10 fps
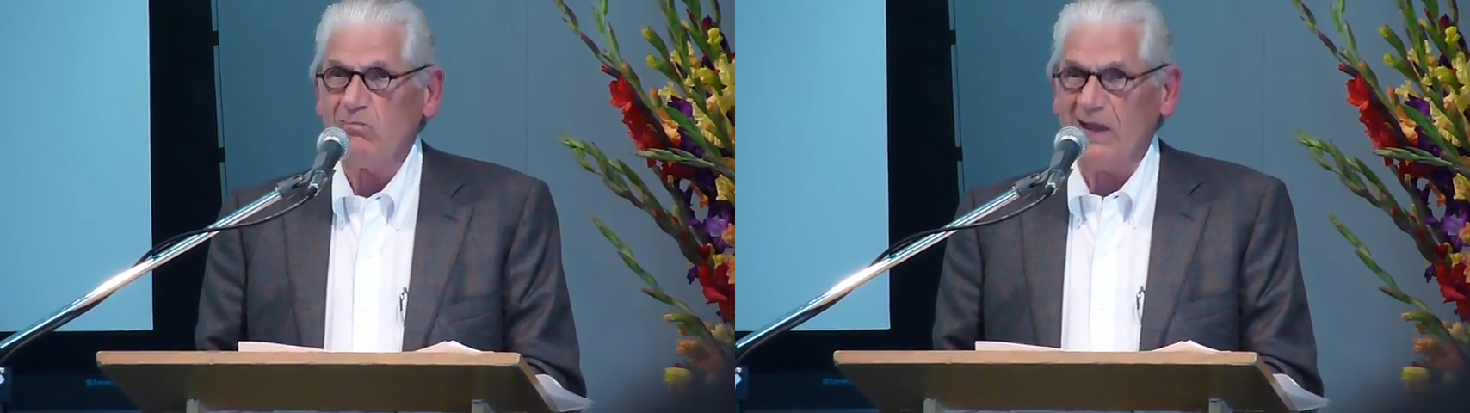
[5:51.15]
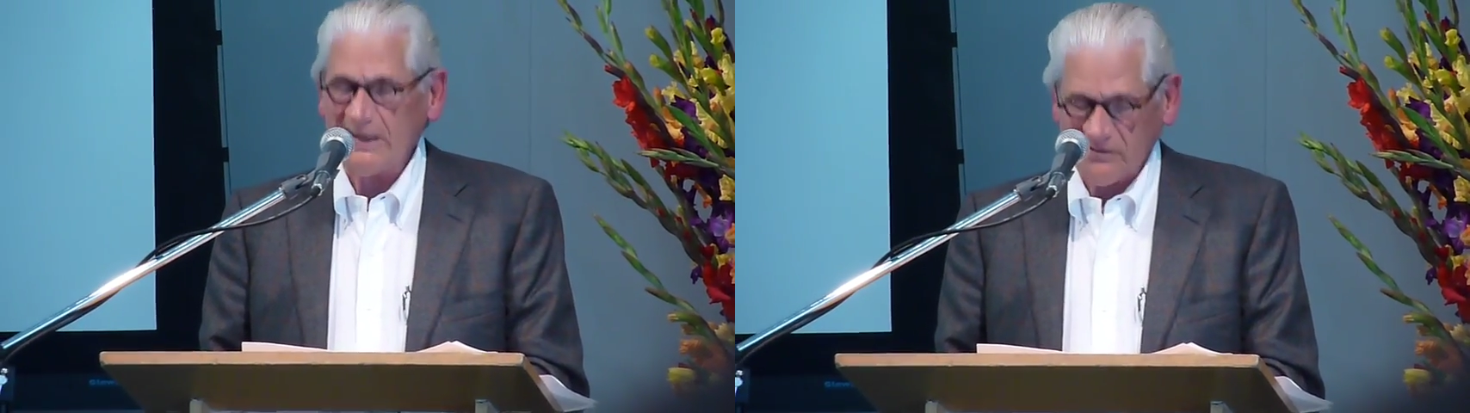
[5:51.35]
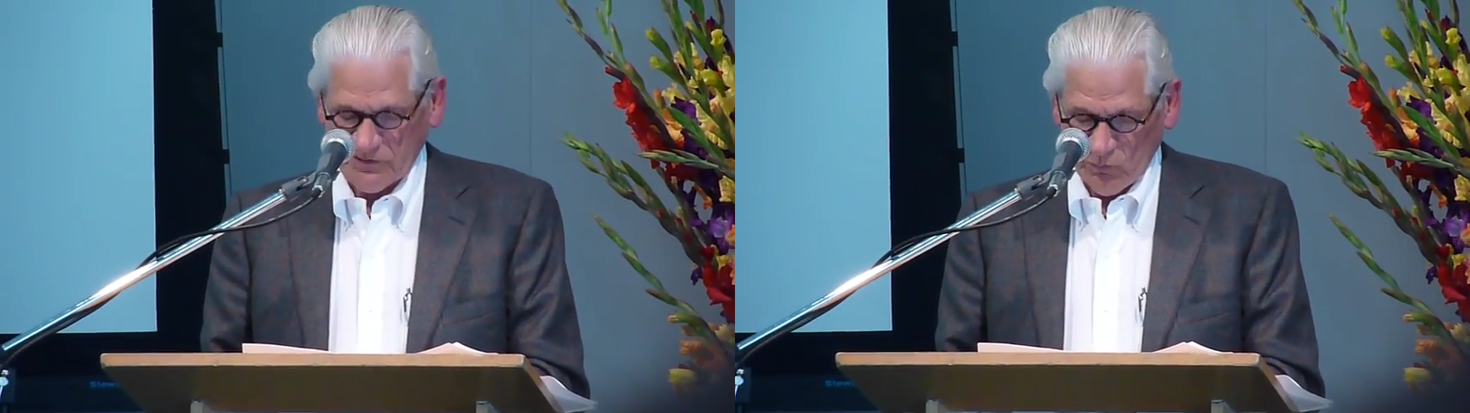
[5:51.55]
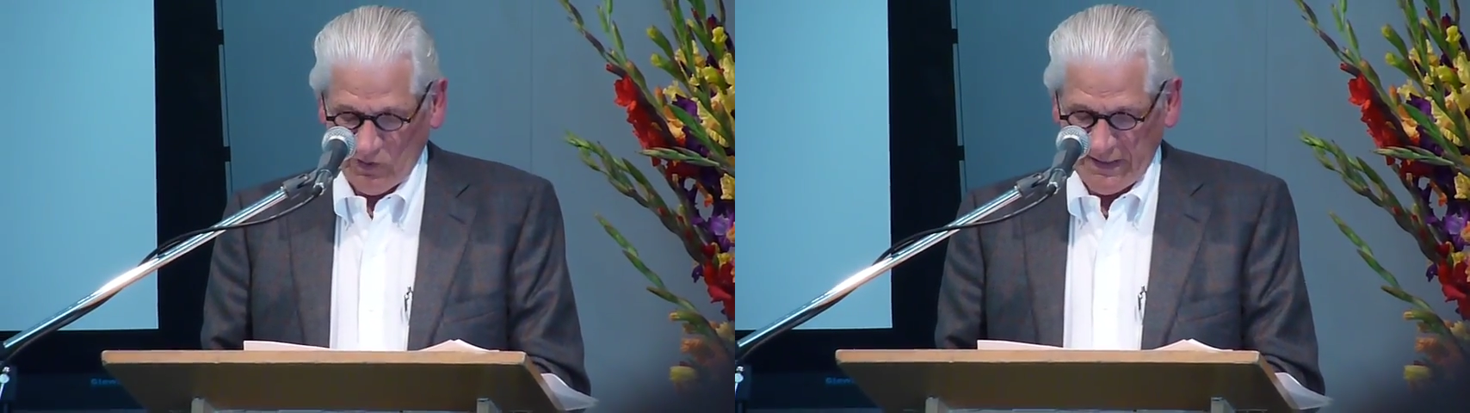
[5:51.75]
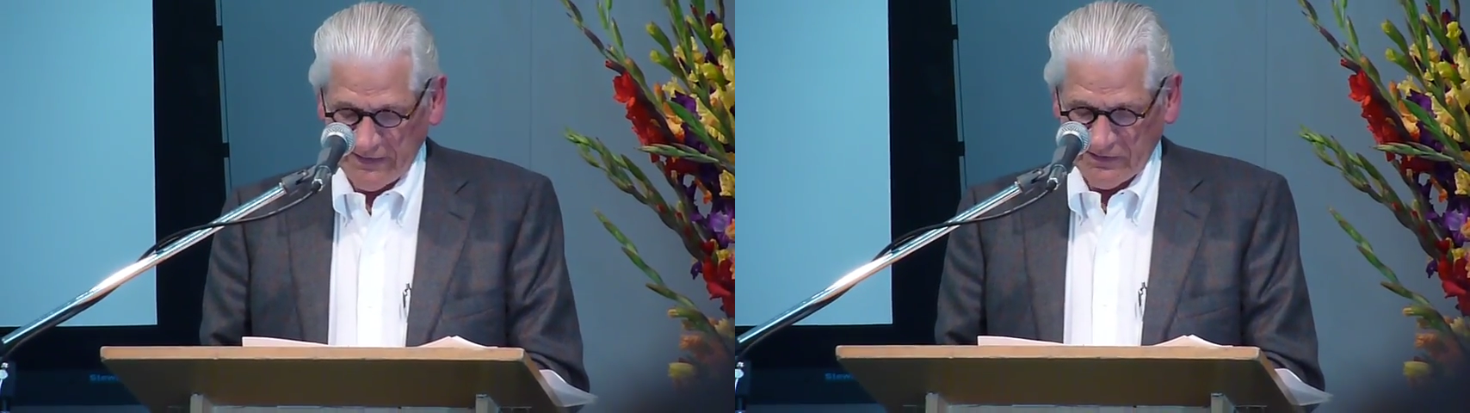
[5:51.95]
blacks and
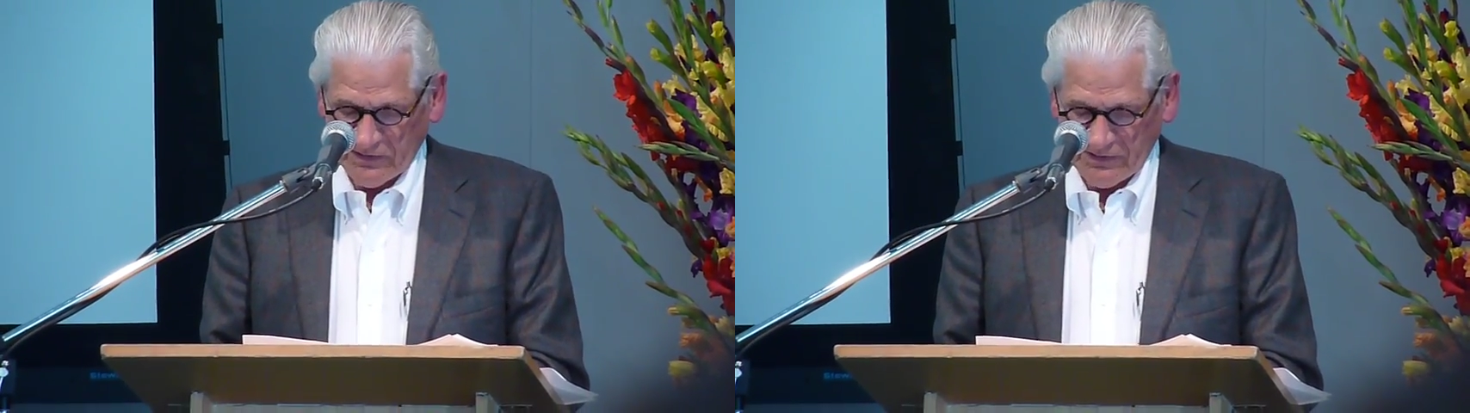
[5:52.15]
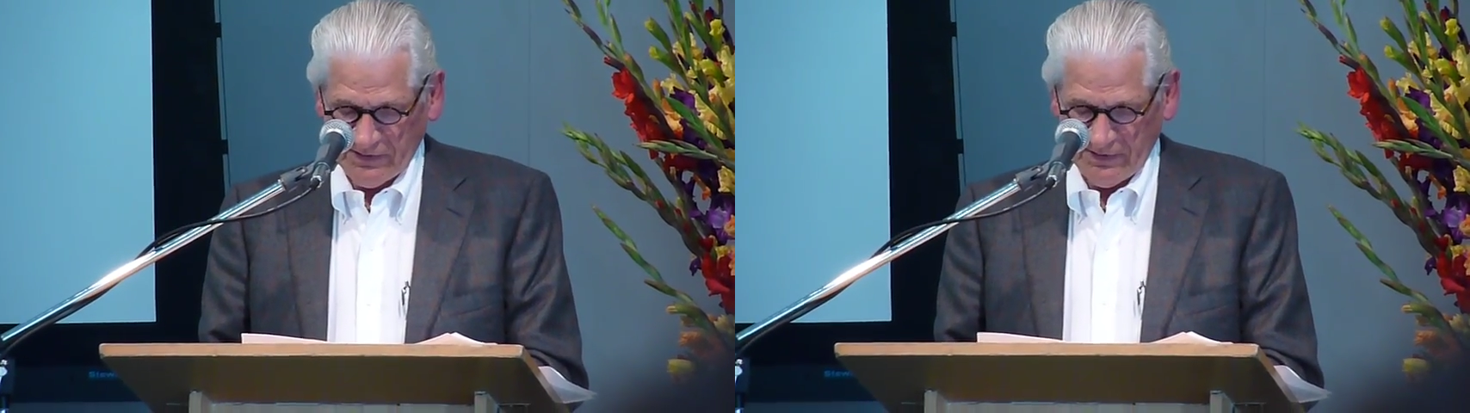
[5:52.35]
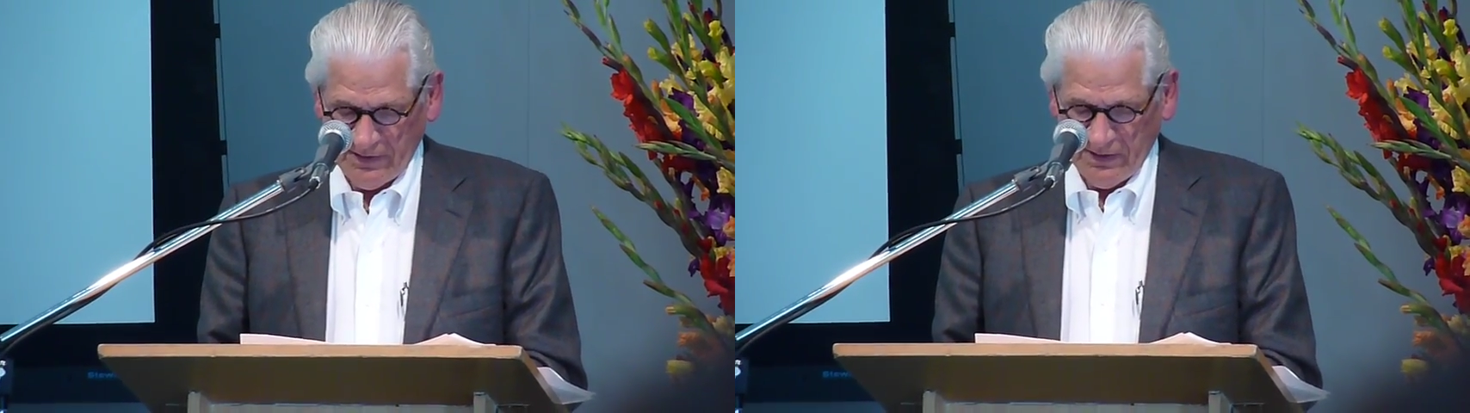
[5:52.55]
whites,